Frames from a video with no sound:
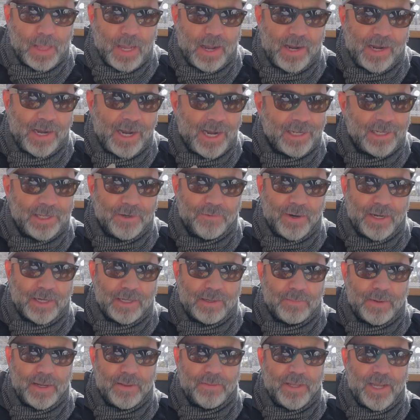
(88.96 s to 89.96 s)
I highly
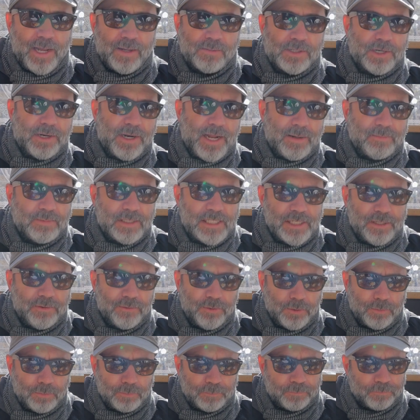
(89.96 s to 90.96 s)
recommend the Amsterdam Tea
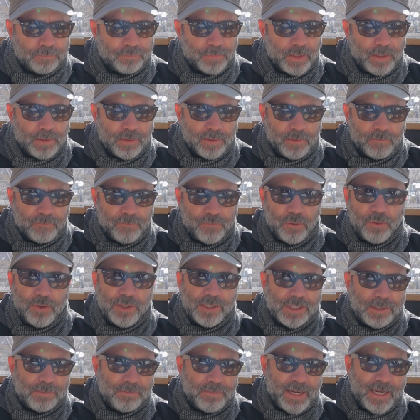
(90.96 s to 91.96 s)
Room. The food
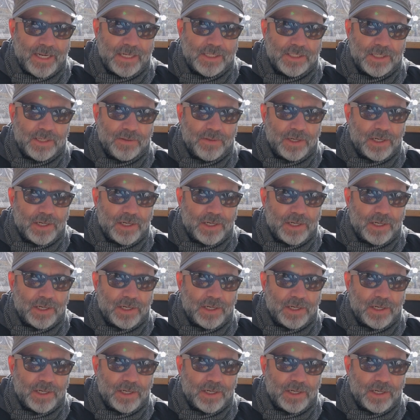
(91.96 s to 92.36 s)
is amazing.